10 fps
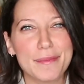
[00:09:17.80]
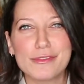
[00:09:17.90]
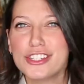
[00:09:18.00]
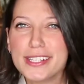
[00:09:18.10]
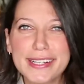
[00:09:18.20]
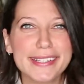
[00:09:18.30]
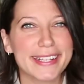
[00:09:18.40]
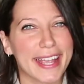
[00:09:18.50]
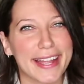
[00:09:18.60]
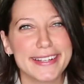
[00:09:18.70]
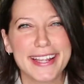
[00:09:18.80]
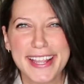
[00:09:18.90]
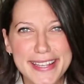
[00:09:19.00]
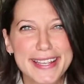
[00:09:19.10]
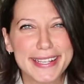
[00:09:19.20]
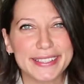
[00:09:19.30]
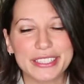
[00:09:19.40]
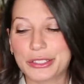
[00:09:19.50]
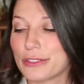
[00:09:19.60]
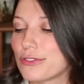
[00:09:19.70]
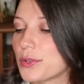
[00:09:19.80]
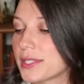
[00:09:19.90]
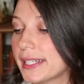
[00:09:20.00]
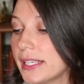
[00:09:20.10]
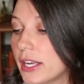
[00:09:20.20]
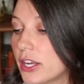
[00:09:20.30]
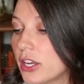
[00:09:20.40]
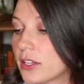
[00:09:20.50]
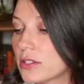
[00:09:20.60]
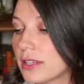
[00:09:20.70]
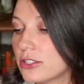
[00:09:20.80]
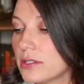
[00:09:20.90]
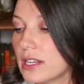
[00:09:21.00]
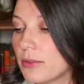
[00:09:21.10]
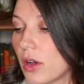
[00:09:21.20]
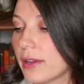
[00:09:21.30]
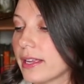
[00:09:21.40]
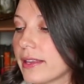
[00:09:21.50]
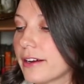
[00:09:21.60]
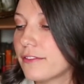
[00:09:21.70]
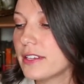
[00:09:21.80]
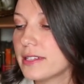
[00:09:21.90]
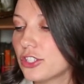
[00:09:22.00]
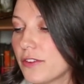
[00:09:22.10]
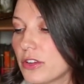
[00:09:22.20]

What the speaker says: just because again, it can get a little confusing. So let's just keep going in there. Feels like shaving